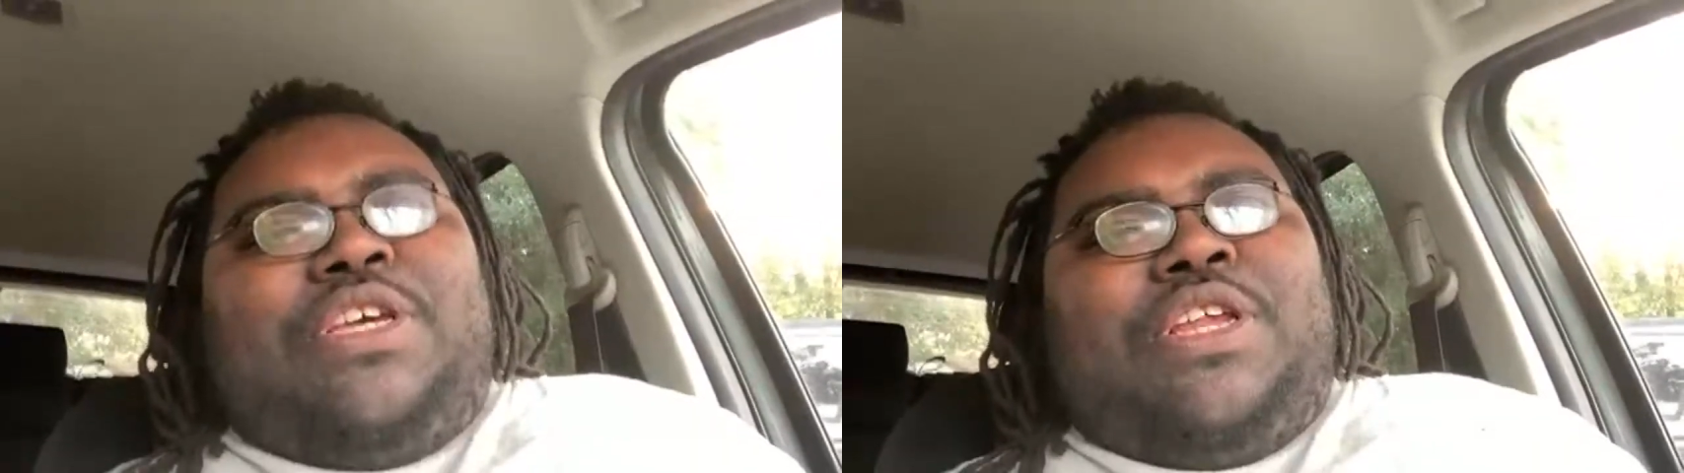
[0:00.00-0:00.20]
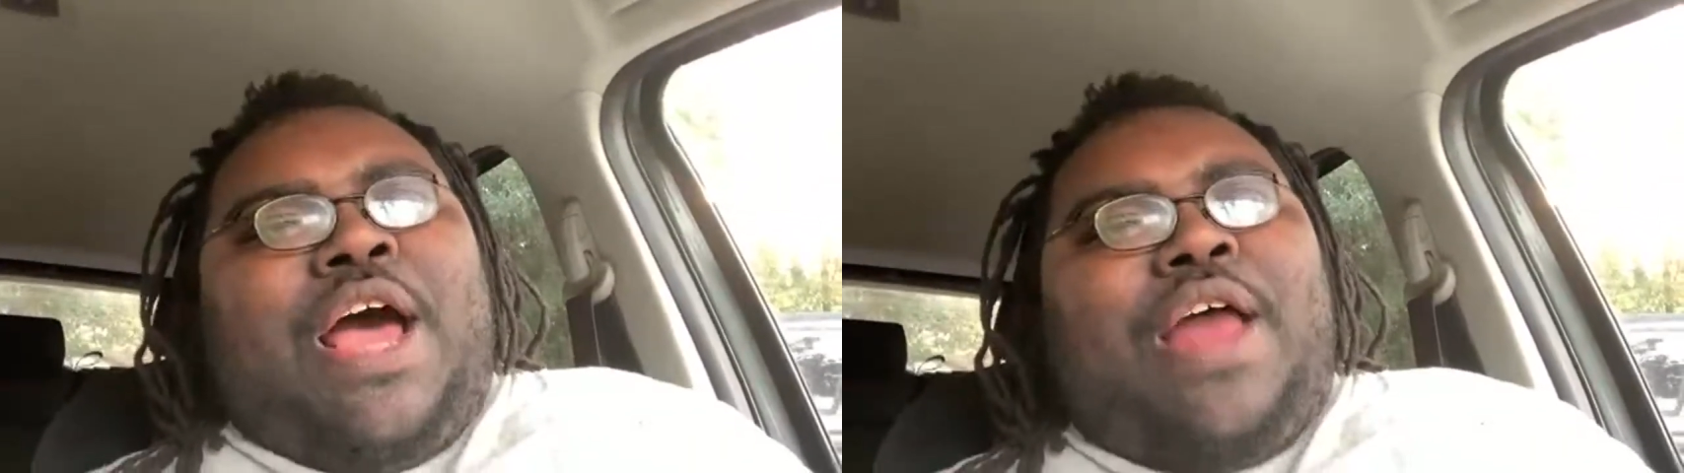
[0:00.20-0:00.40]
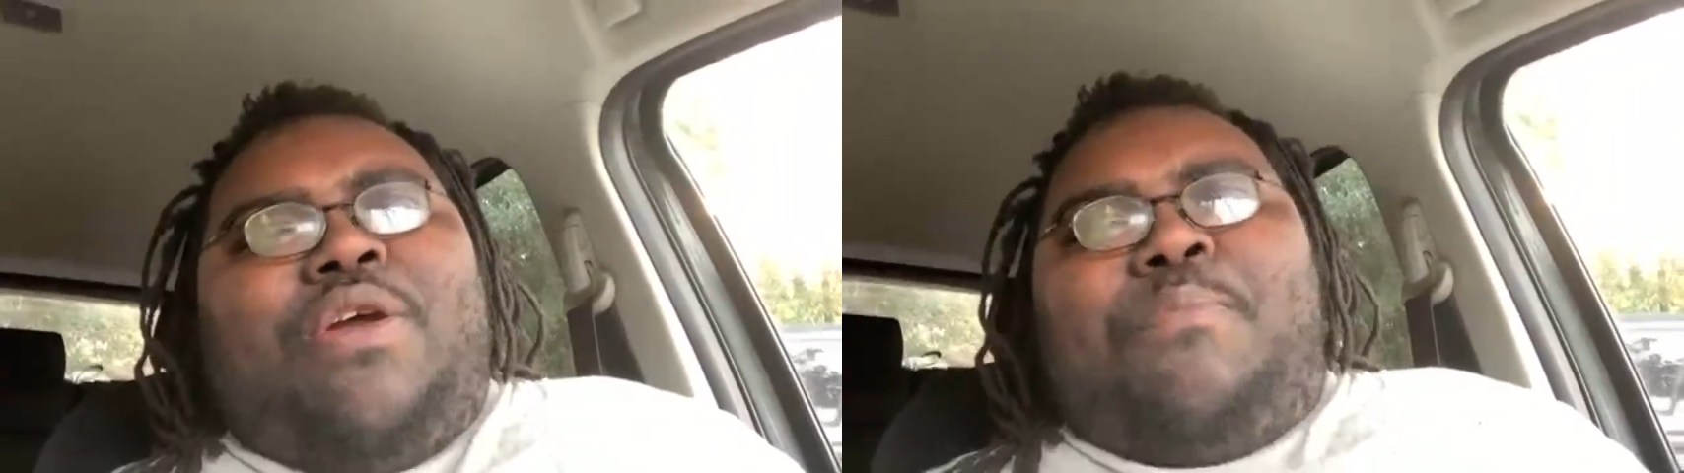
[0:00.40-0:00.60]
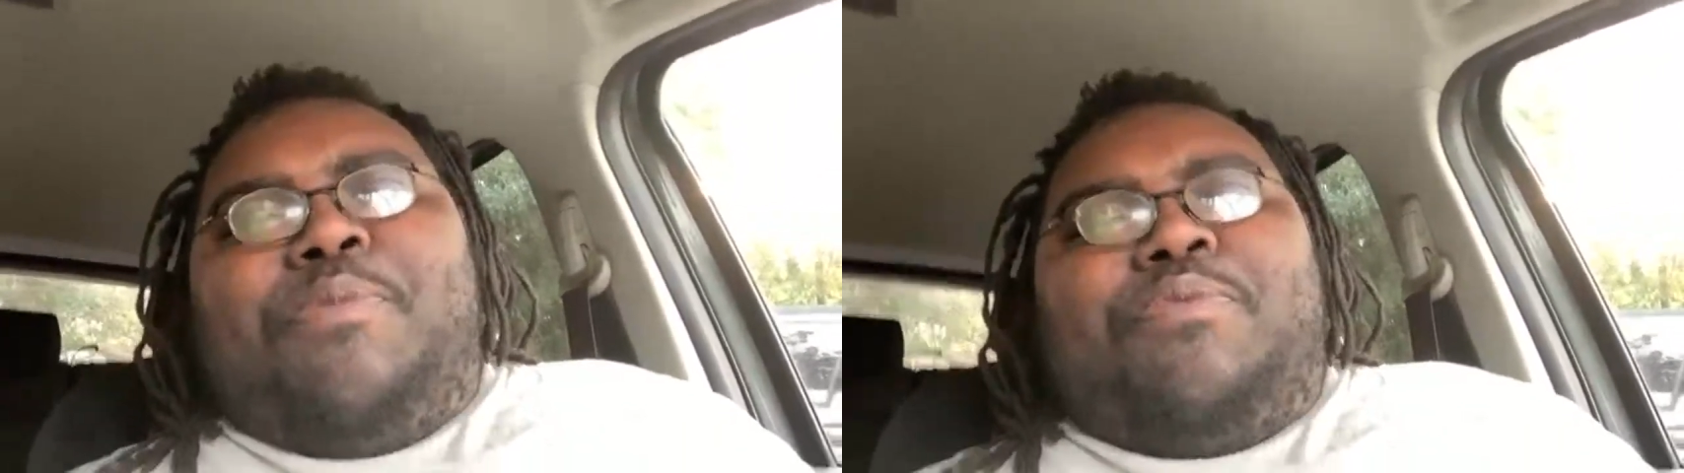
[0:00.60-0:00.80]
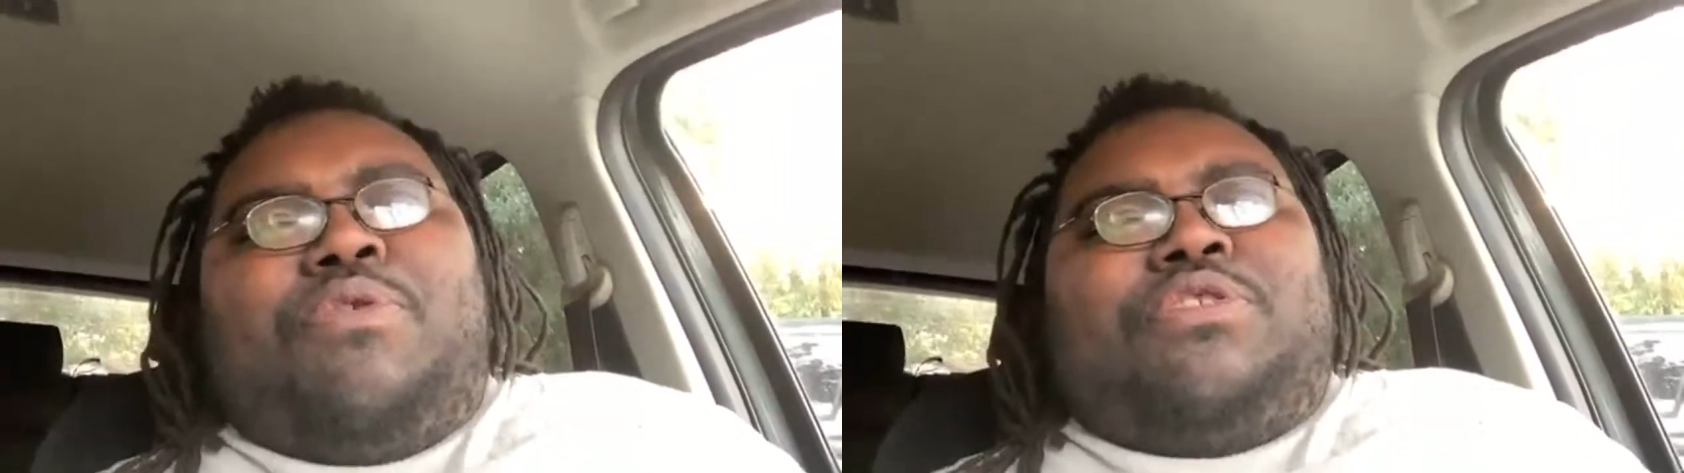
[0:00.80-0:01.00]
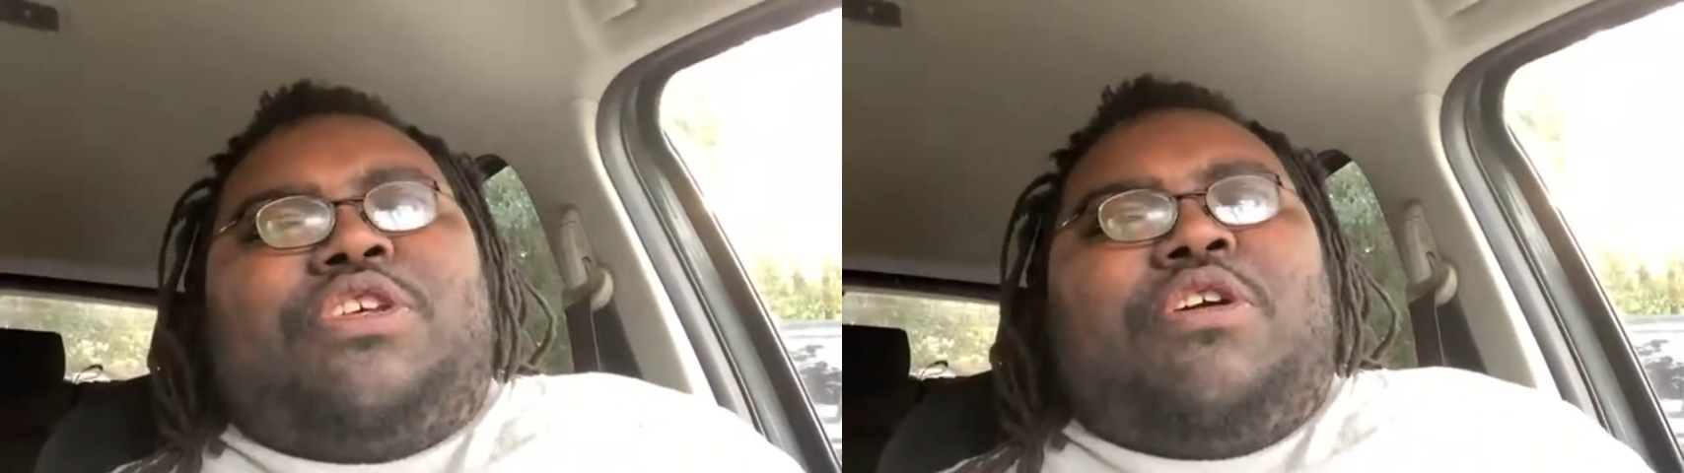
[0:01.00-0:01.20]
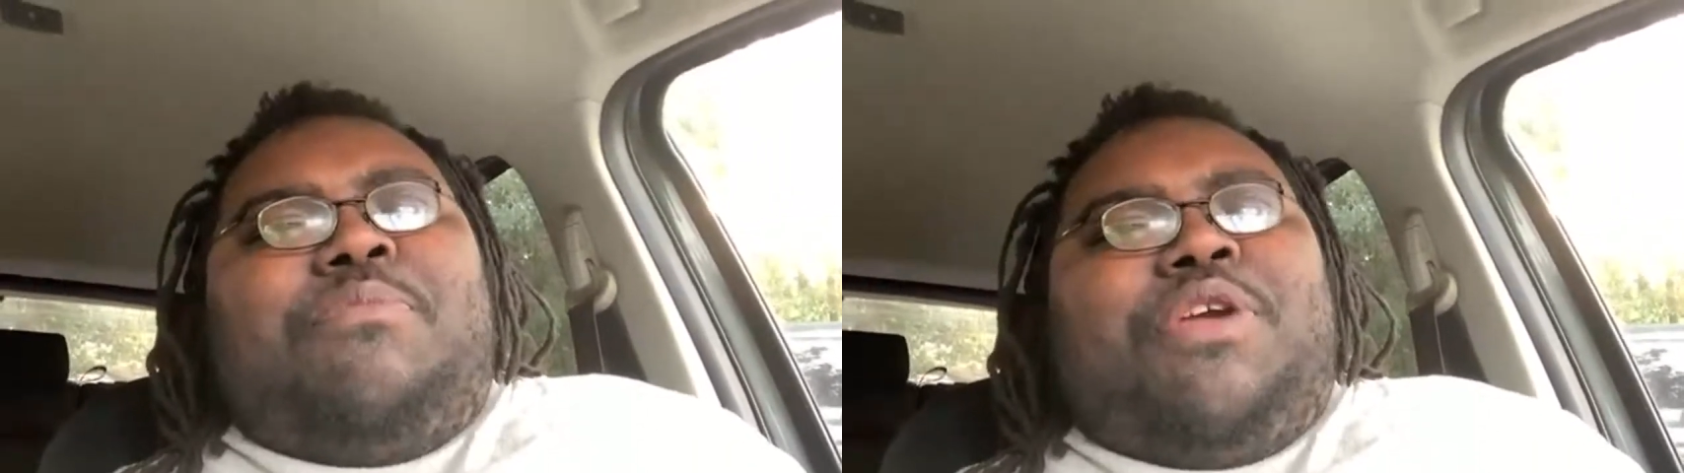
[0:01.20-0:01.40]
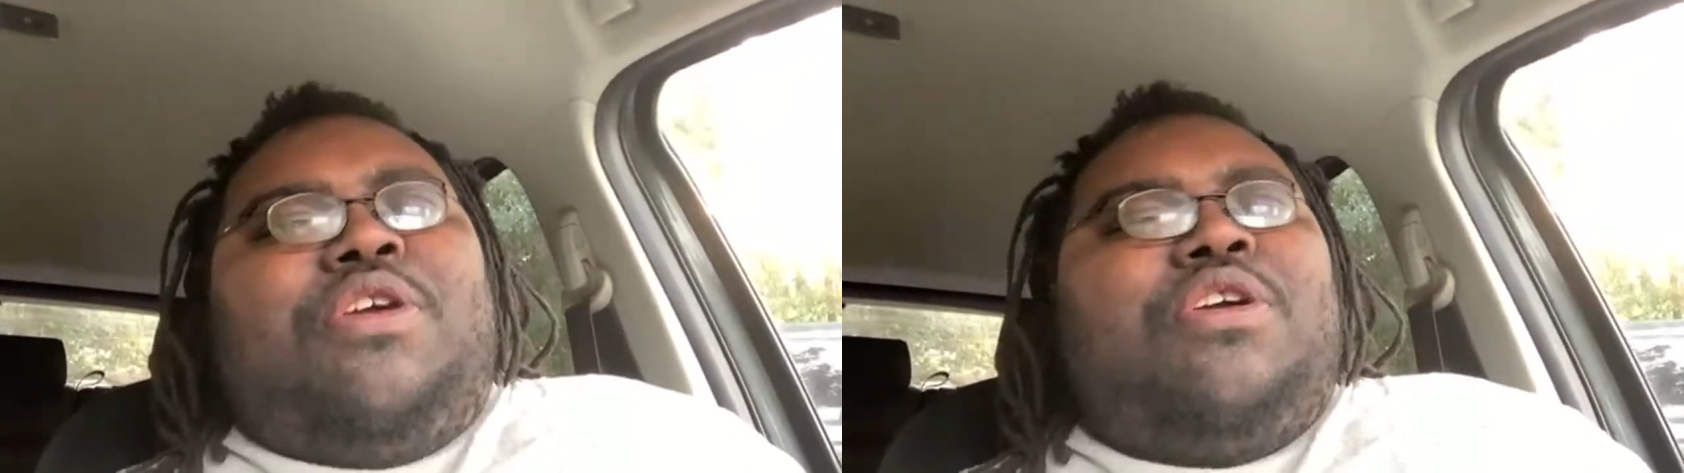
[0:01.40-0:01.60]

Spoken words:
Now, I know people going to tell me,